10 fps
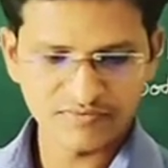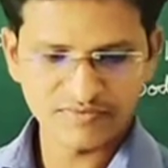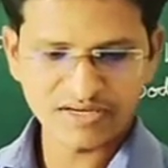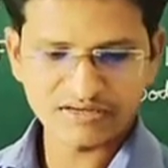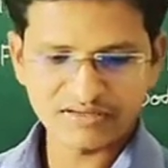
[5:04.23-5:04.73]

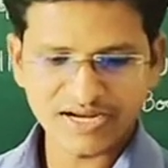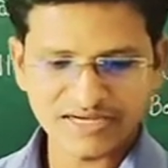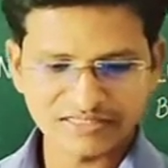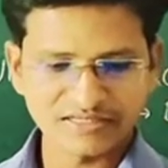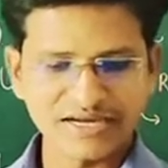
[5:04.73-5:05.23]
we will
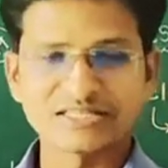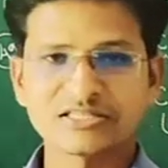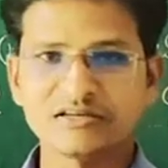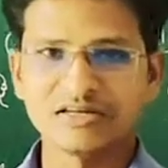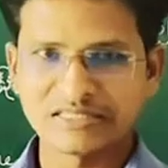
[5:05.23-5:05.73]
get
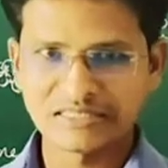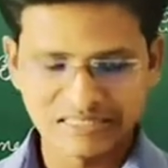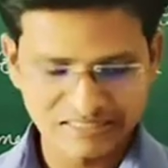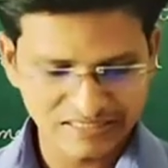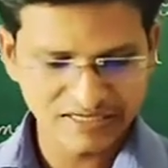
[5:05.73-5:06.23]
acceleration
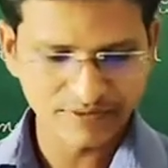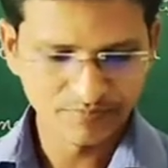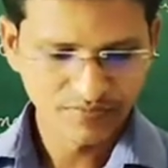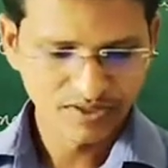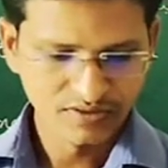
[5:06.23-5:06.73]

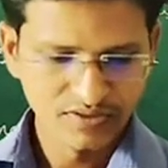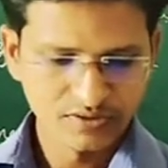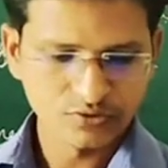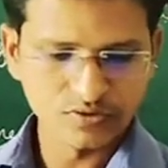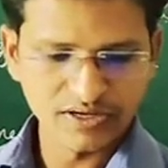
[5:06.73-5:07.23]
easily.
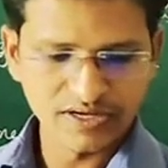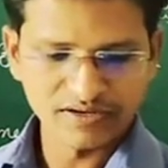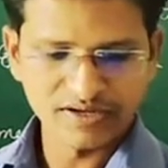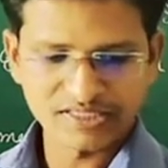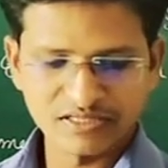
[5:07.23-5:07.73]

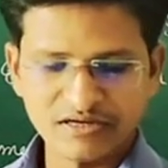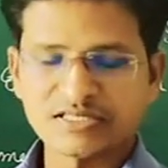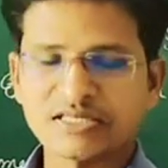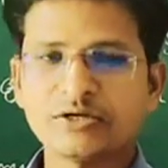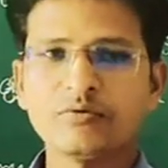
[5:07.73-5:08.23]
So
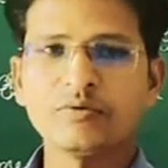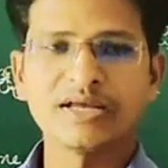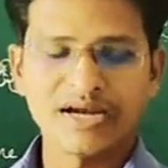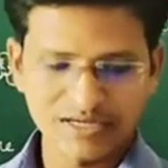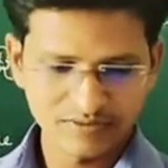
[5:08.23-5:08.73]
acceleration you will
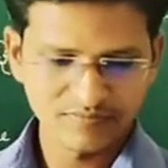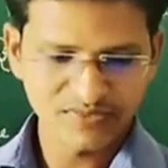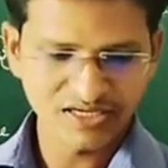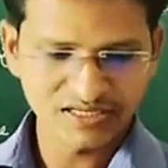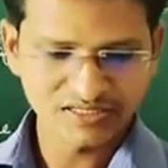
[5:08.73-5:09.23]
get,
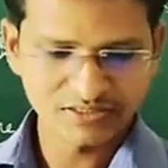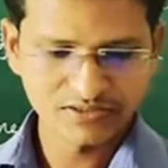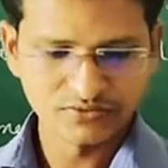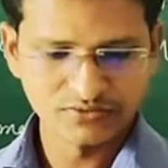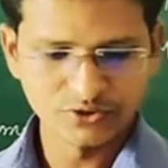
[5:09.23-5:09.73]
that is
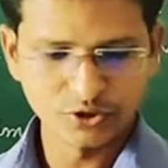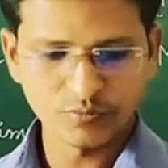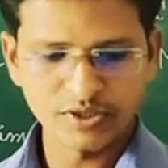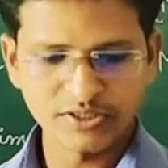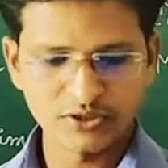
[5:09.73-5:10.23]

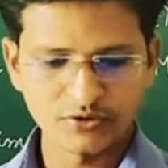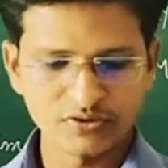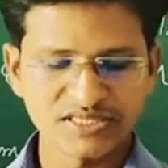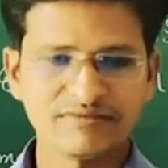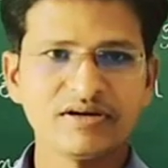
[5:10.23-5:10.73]

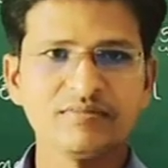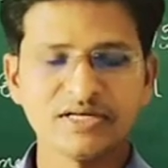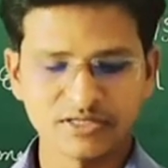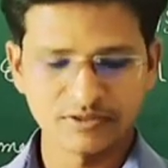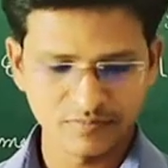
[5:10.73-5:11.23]
0.07
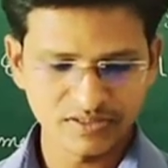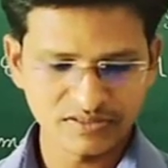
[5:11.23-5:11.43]
meter per